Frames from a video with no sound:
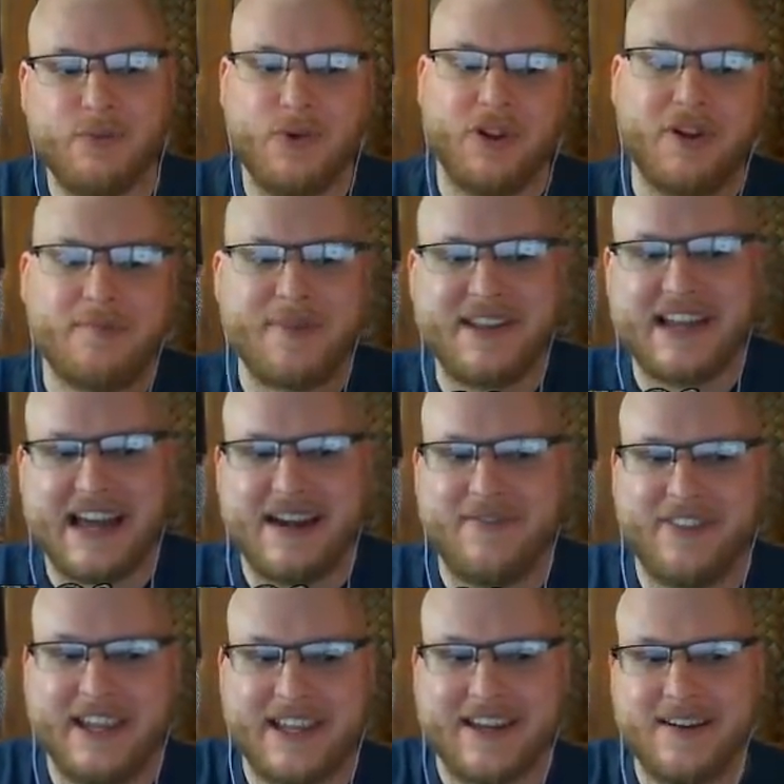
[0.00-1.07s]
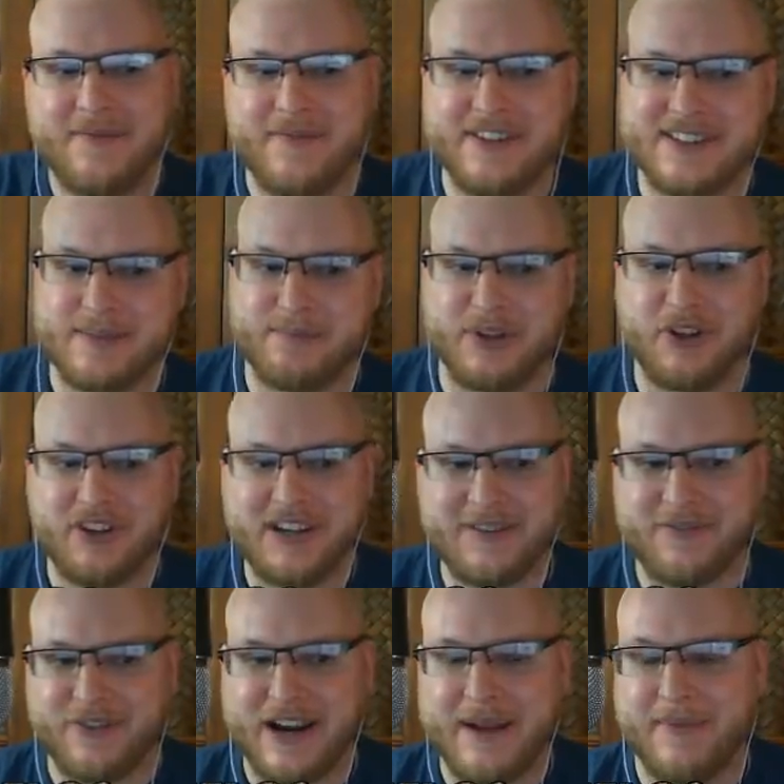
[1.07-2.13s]
Will it be kind of like an invincibility
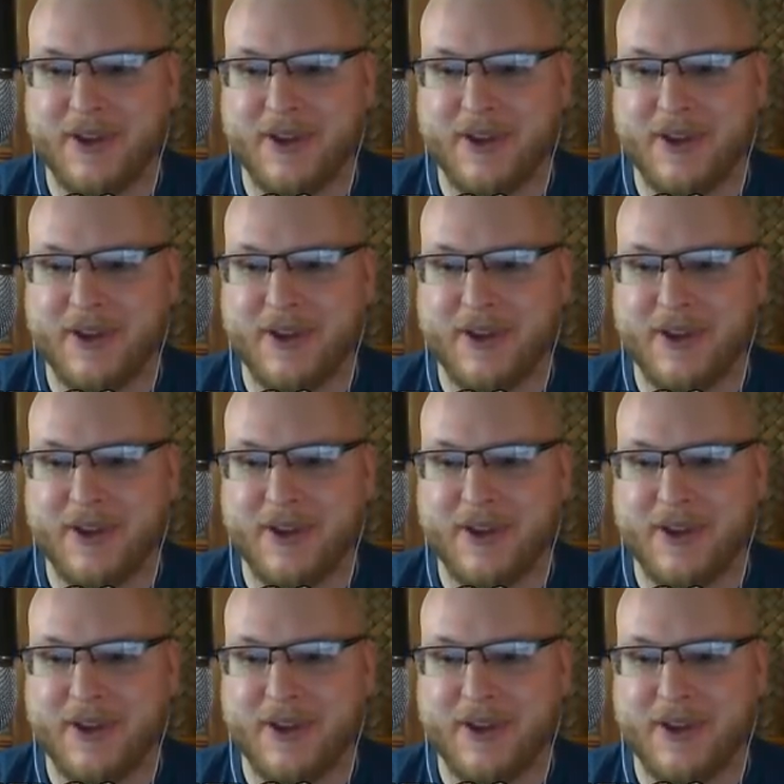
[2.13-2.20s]
frame?